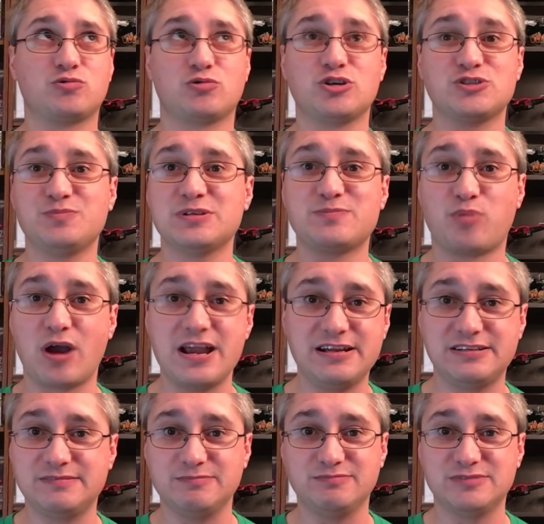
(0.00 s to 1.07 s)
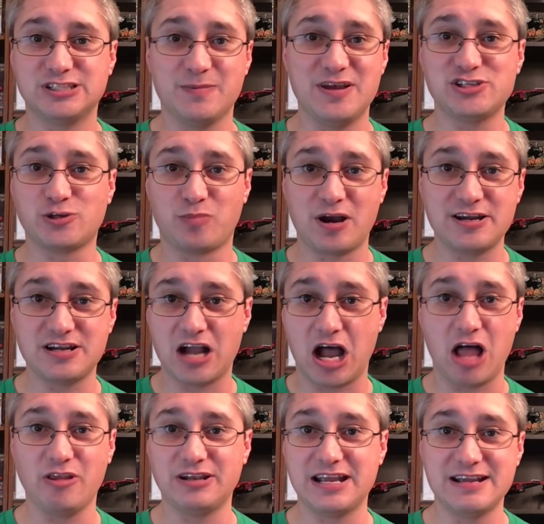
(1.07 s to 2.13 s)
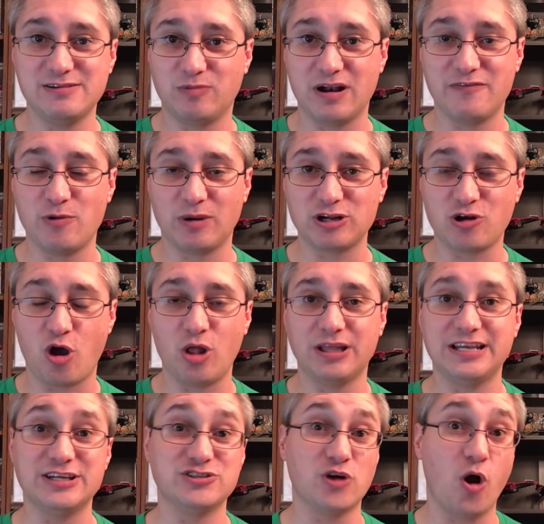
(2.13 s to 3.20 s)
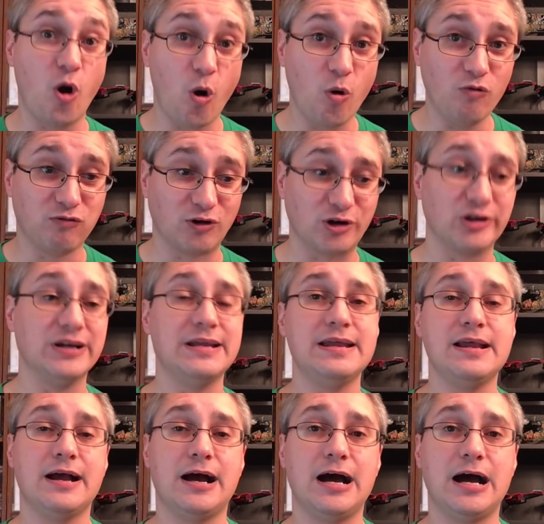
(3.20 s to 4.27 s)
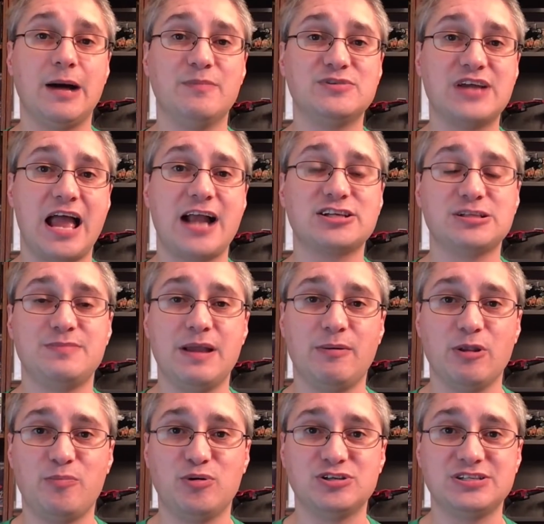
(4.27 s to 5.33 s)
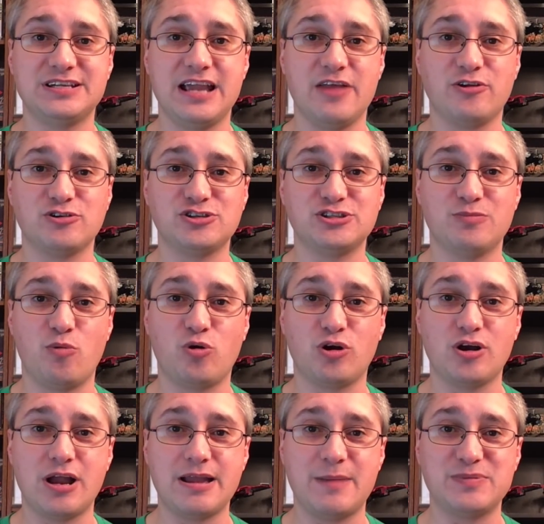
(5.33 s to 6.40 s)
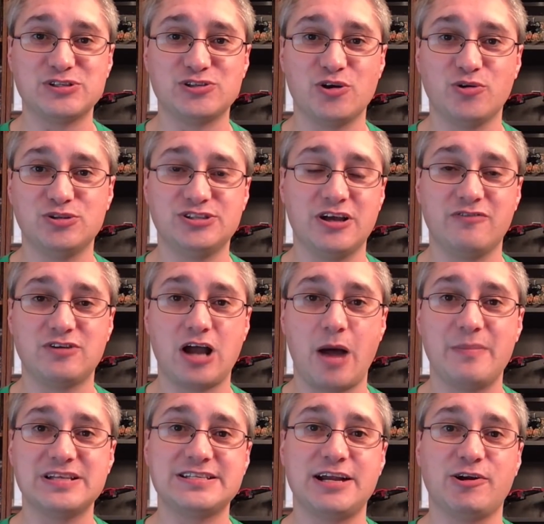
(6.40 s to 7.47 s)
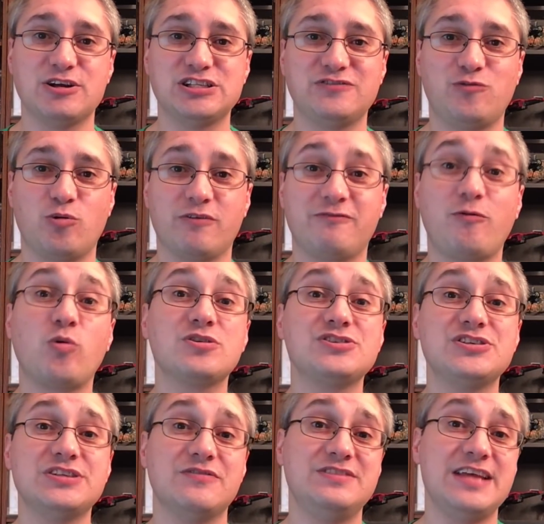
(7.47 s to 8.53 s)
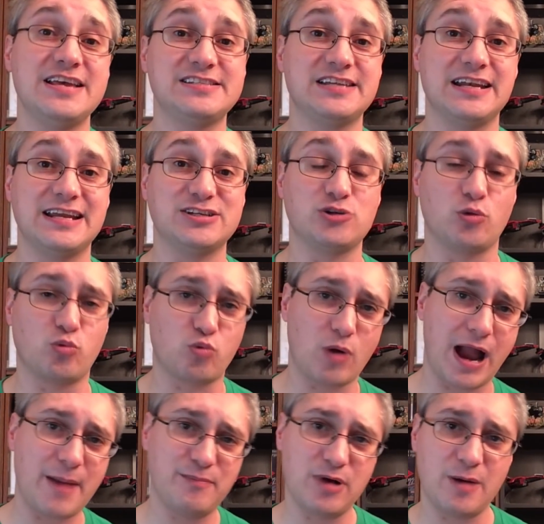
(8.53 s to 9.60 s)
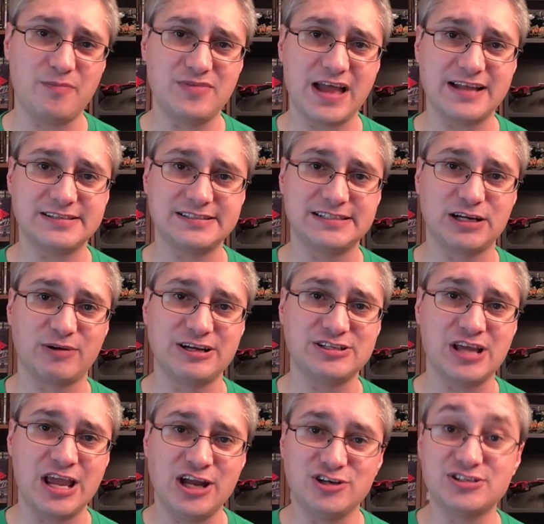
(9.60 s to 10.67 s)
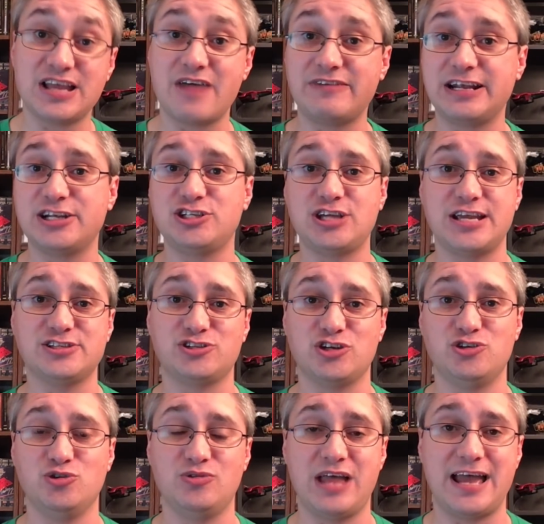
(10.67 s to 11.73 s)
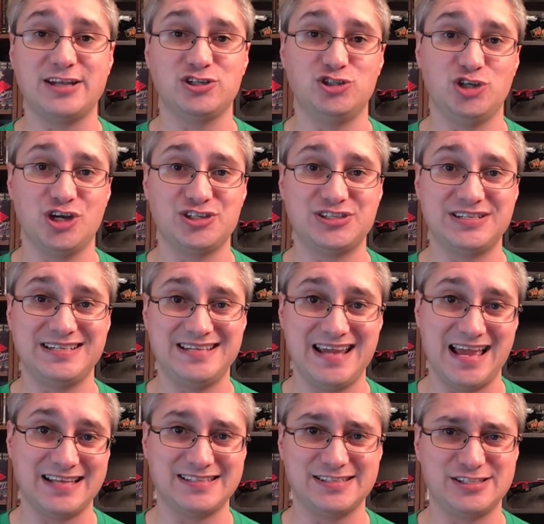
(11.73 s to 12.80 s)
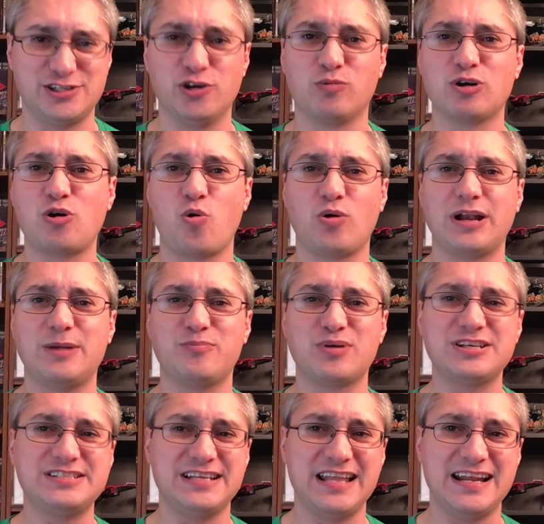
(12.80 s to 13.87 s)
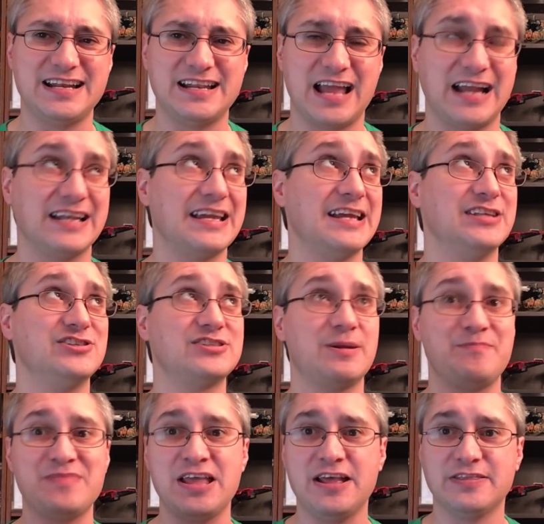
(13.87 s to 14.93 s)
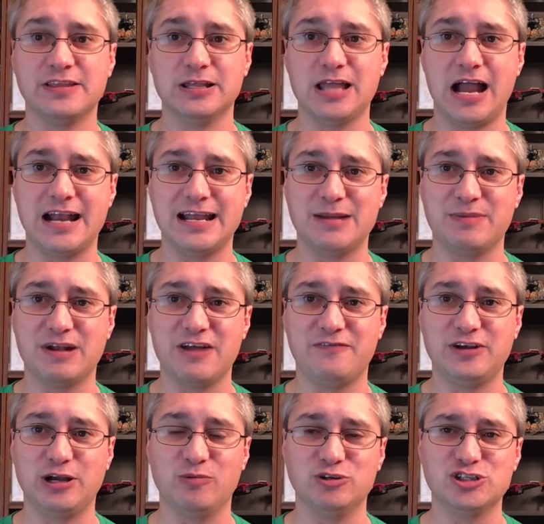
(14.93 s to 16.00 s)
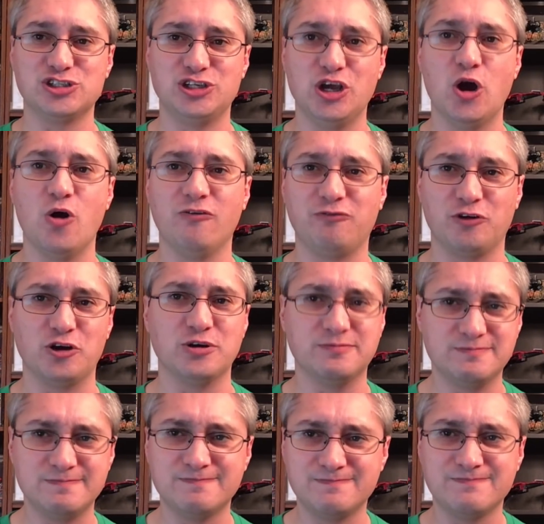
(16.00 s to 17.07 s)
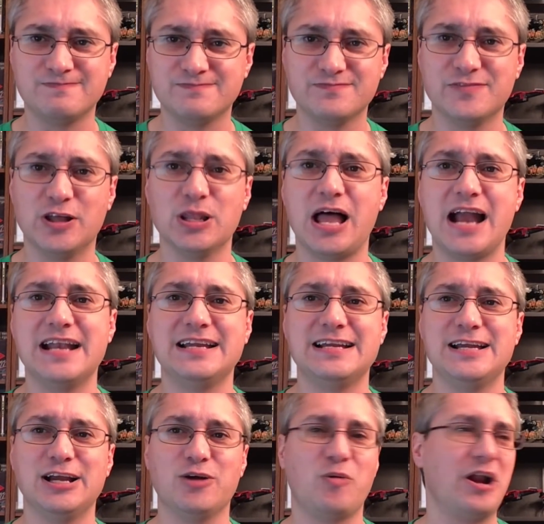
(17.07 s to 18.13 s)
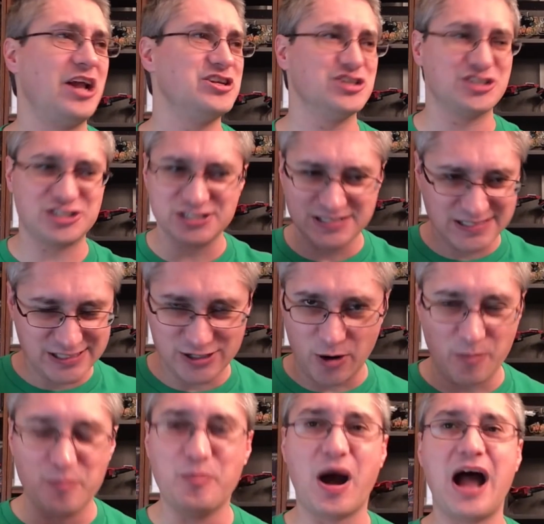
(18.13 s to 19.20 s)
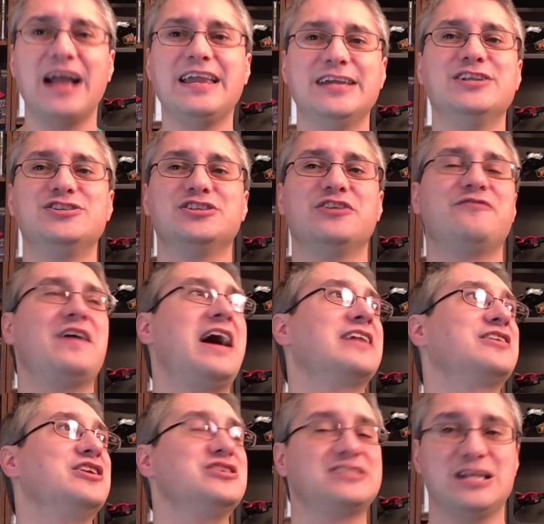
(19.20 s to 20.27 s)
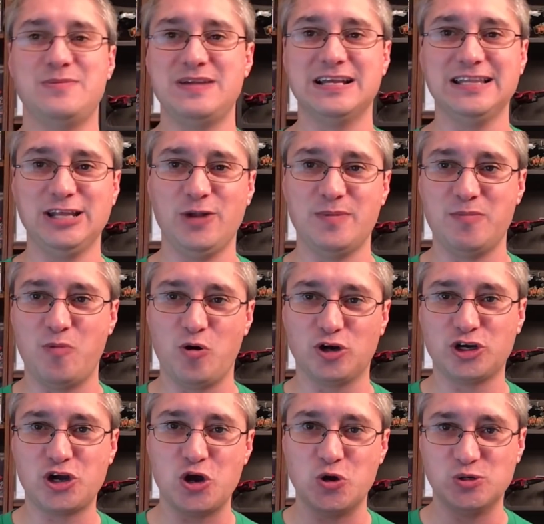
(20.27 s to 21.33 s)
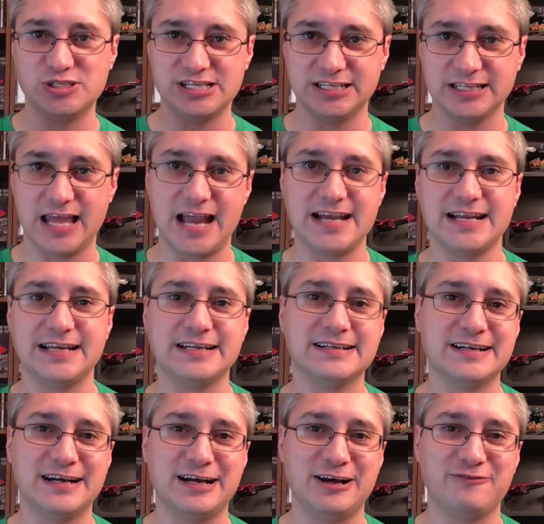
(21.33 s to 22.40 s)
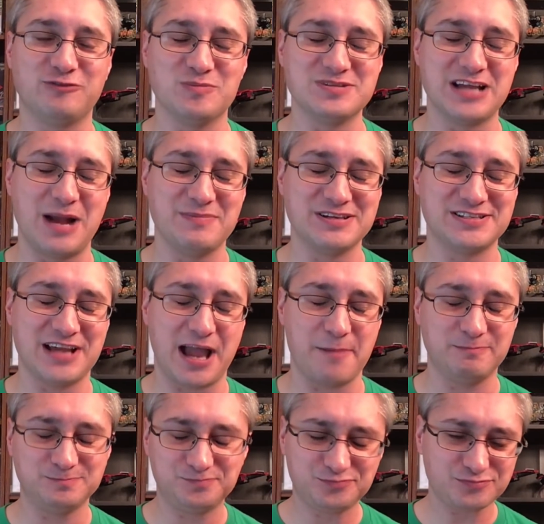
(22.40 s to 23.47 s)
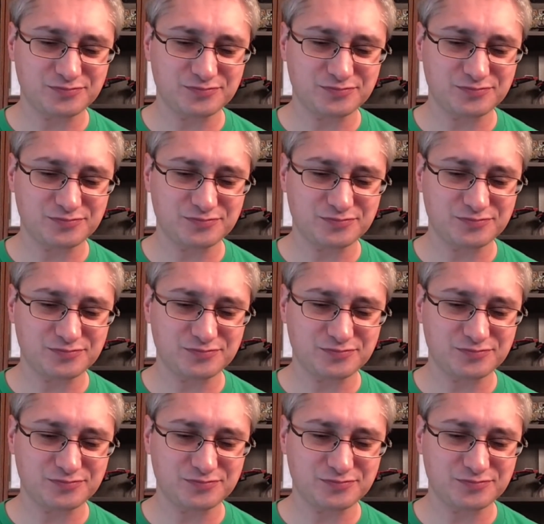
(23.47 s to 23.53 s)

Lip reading: Christmas break, semester break, holiday, whatever you want to call it, is over to actually be able to put together some more episodes of commentaries for Forces of Destiny to wrap up that series. Just haven't had a chance to do that just yet. Still recording pretty late at night, hence the lighting, but I figure we'll just go for the lighting here. Why not just, you know, buy into the fact that it's going to be a little bit more cozy lighting from time to time.